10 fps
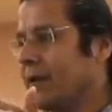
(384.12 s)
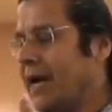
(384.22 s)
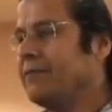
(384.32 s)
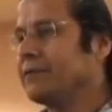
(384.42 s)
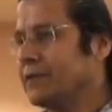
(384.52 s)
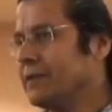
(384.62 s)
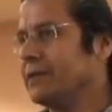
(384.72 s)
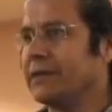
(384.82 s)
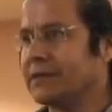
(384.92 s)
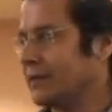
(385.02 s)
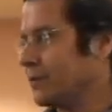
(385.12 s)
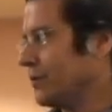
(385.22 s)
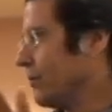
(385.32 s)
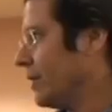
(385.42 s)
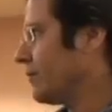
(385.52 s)
I've seen this, and I'm
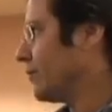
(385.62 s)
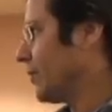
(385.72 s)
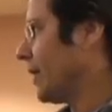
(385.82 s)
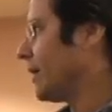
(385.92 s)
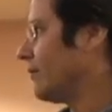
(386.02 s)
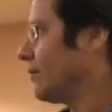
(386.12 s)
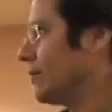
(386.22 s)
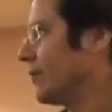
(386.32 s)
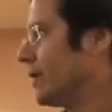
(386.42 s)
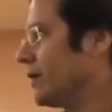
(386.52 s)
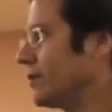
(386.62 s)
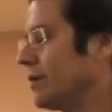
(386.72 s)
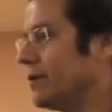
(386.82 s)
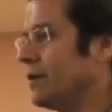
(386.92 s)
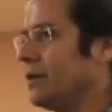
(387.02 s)
sure many of you have going out
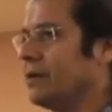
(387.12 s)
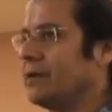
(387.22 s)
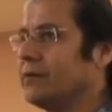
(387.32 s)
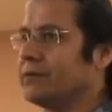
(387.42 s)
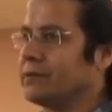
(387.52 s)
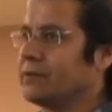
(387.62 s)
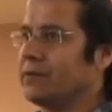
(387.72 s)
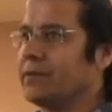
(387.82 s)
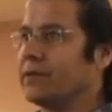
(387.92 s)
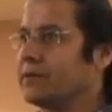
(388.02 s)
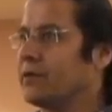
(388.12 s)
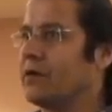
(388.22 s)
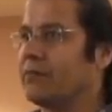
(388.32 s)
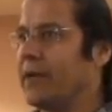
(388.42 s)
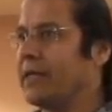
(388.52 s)
there. There's a serious
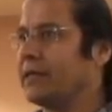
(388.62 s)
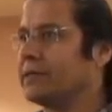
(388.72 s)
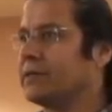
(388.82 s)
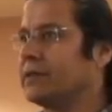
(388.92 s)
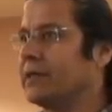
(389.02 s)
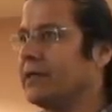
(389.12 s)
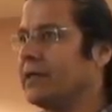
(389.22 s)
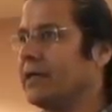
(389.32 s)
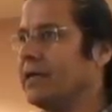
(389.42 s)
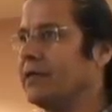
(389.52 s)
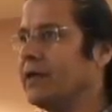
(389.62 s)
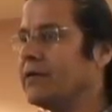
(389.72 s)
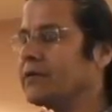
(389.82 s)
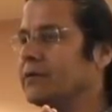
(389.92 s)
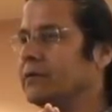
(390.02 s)
off balance. And
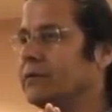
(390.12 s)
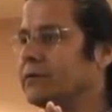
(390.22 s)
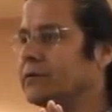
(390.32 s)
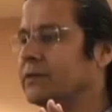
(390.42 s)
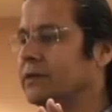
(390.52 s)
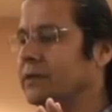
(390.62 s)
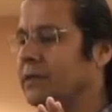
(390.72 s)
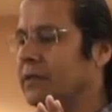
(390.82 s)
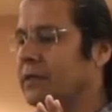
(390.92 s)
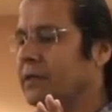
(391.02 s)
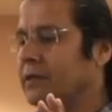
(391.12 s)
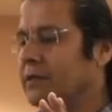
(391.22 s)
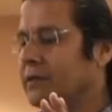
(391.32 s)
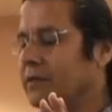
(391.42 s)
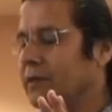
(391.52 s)
there's,
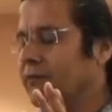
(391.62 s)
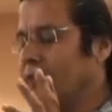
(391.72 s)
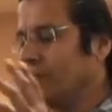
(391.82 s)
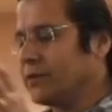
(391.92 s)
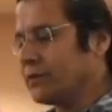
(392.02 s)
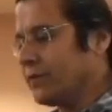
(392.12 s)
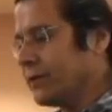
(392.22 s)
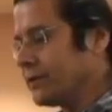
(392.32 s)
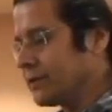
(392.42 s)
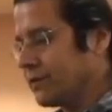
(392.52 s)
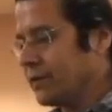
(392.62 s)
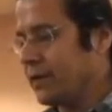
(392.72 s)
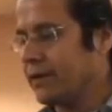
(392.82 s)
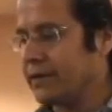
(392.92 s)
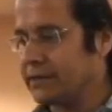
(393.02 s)
if we're restoring certain
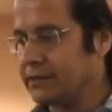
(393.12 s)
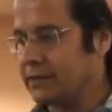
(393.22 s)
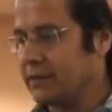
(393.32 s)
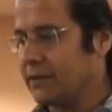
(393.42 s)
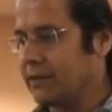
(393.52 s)
areas,